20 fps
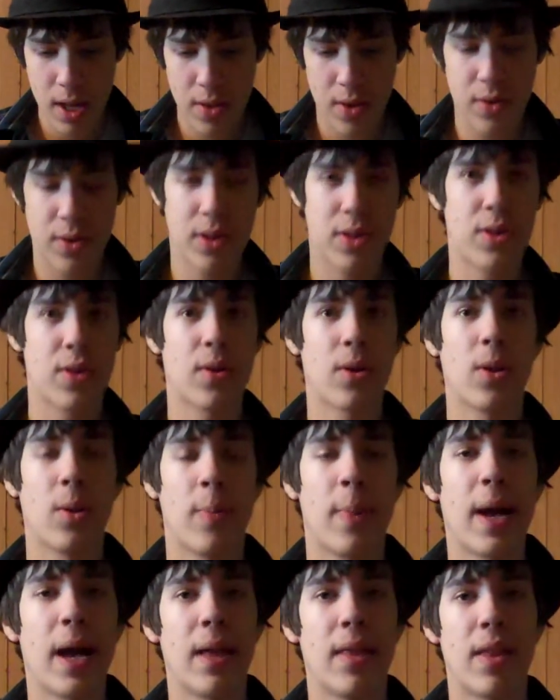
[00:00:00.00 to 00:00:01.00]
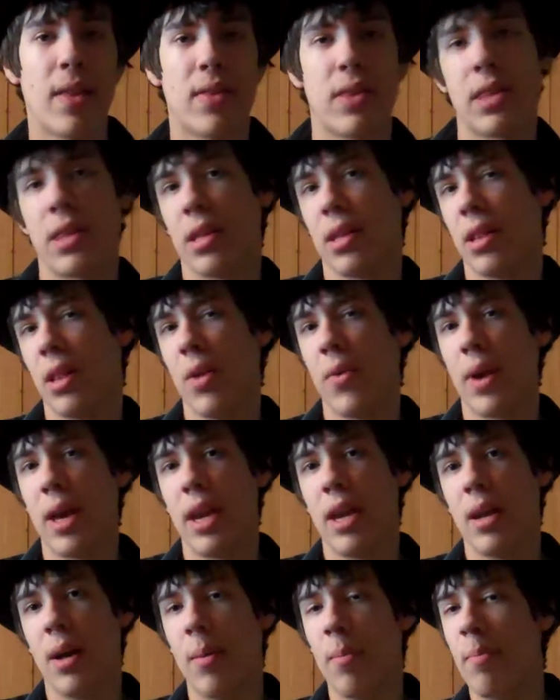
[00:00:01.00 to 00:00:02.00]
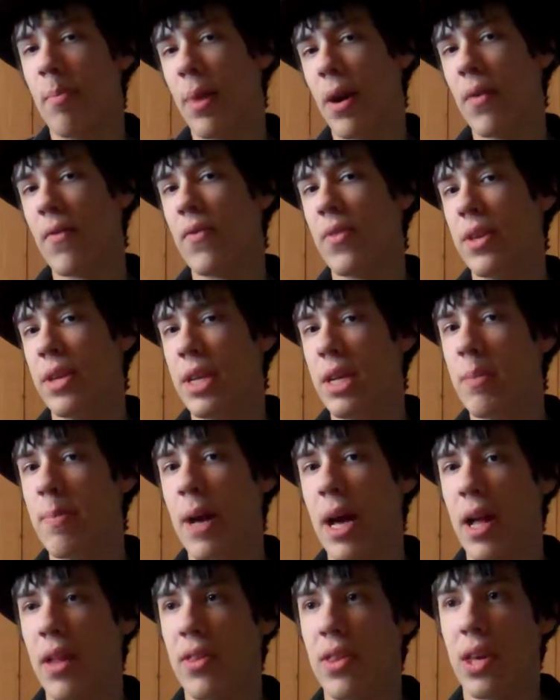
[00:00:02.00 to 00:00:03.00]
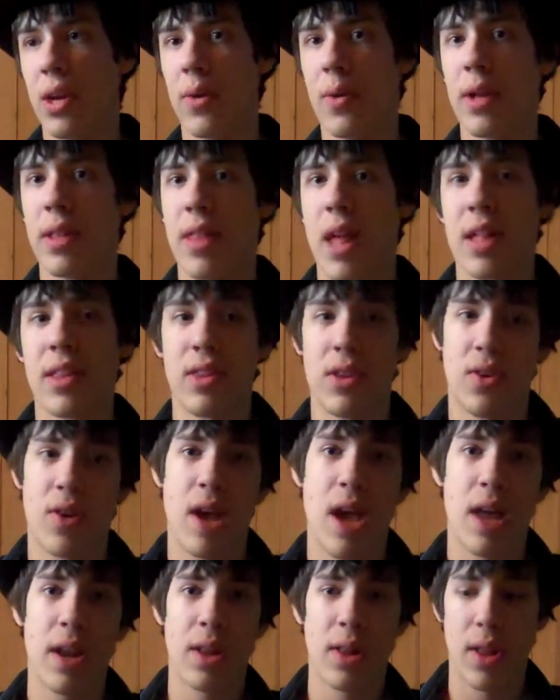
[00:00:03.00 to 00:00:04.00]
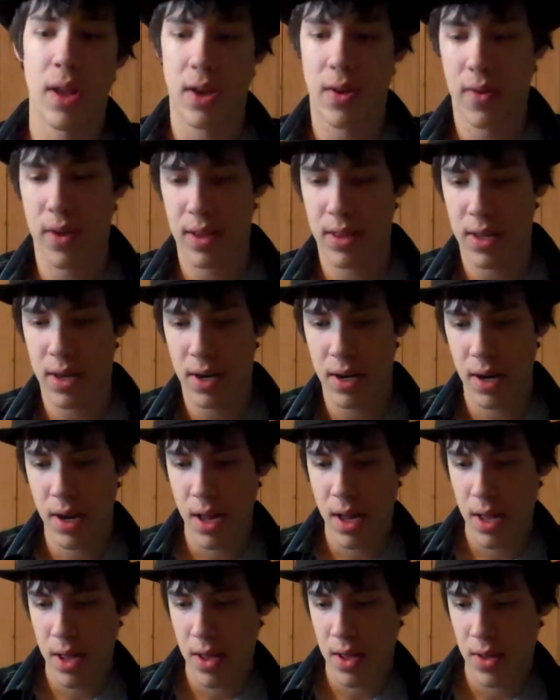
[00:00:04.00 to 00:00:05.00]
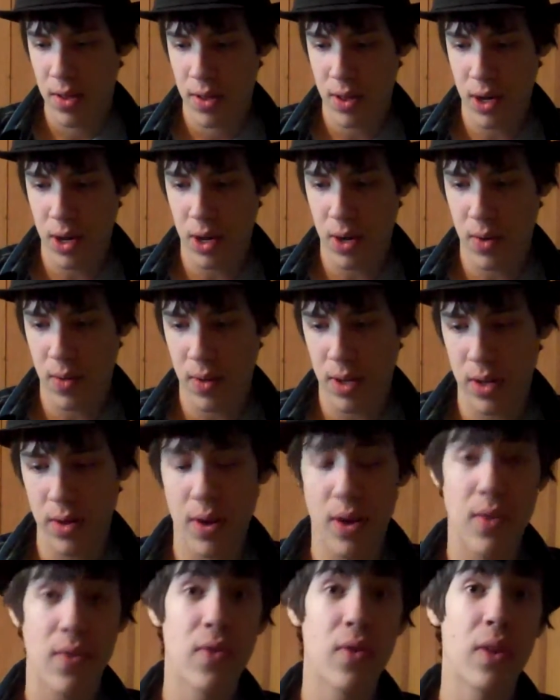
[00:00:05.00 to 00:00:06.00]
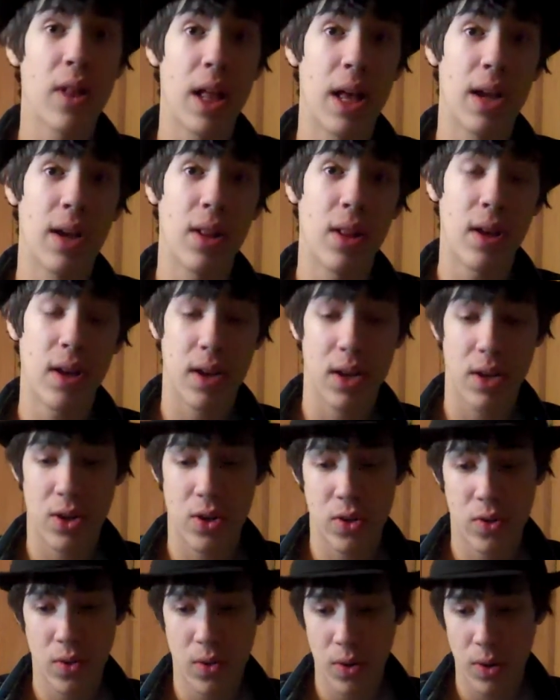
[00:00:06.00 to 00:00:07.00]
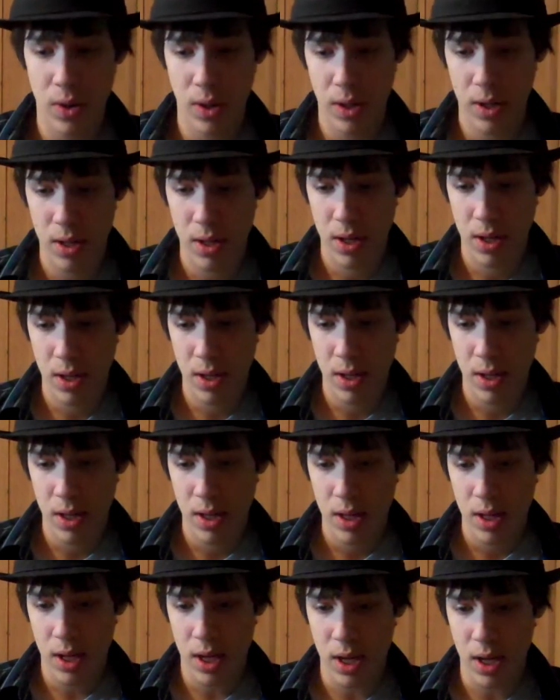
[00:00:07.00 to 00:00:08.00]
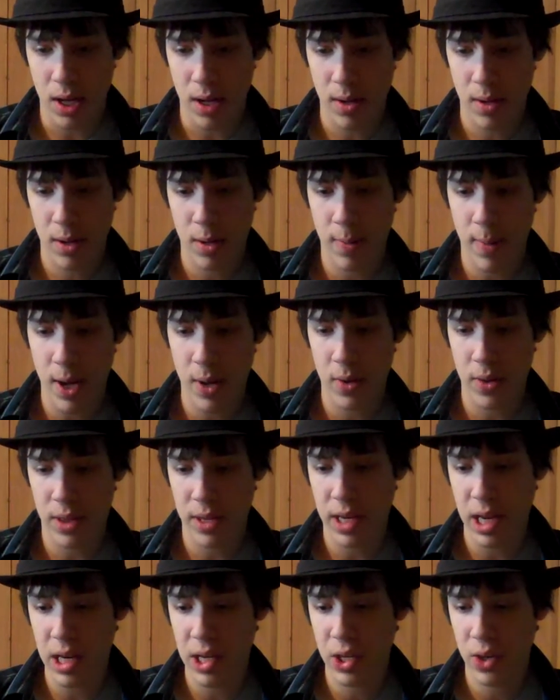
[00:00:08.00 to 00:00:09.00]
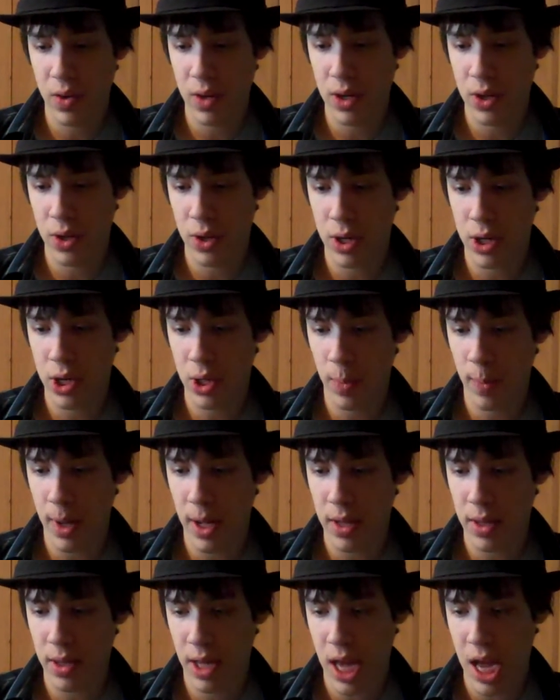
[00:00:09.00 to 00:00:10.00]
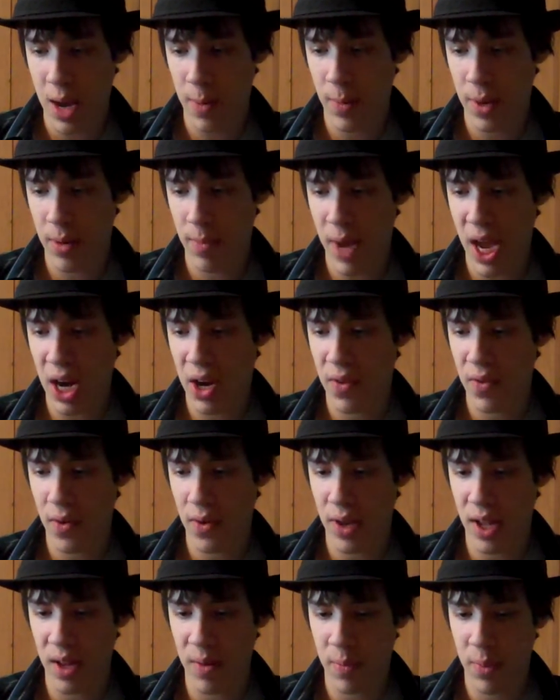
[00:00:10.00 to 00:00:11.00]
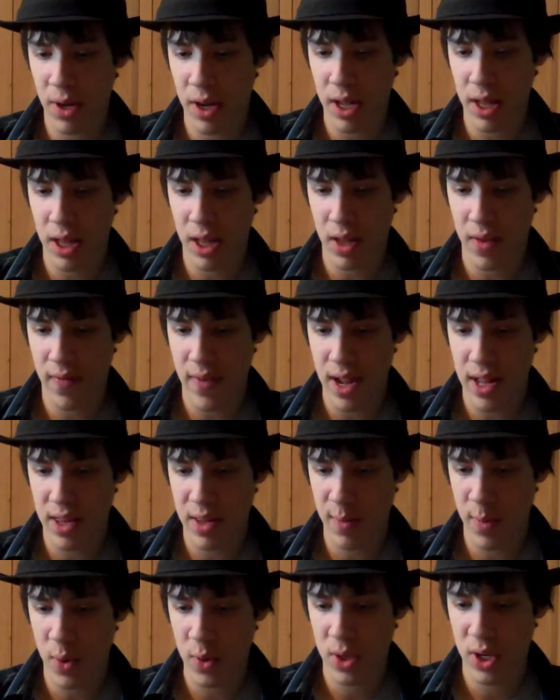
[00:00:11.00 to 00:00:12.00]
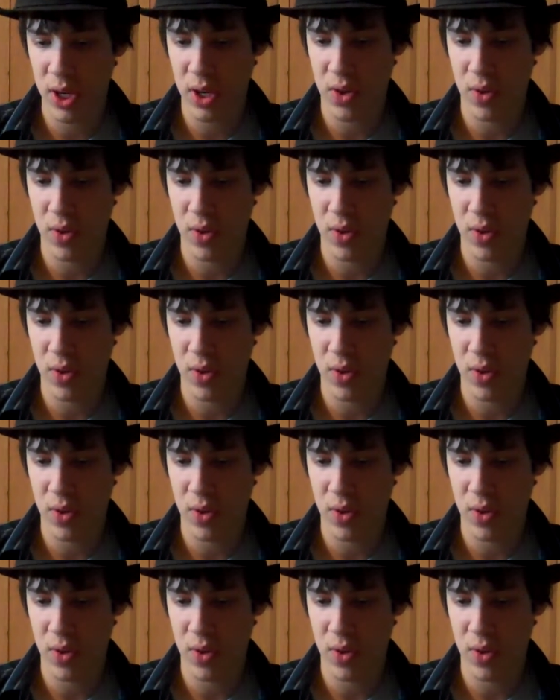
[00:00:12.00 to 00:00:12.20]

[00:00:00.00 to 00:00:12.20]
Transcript: There's a circle pad that's located above the D-pad, so that's your analog right there. So you get full analog control Combined with the touchscreen, traditional buttons, camera, and microphone input, and the advanced motion